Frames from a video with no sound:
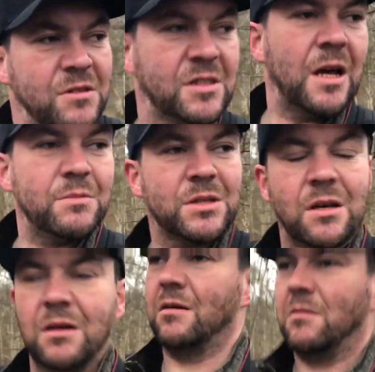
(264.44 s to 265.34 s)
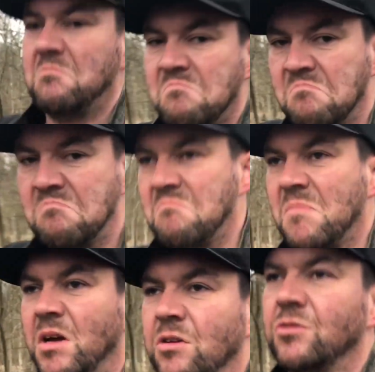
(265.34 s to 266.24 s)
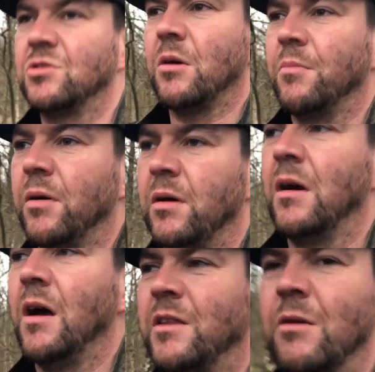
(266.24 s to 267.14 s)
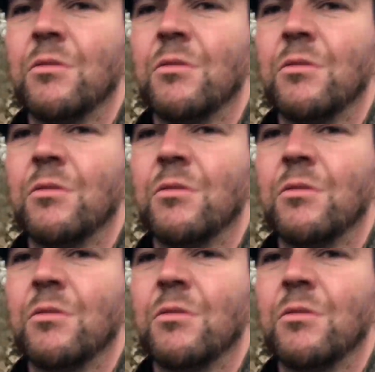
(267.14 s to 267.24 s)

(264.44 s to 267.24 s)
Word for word: steps. Good job. I think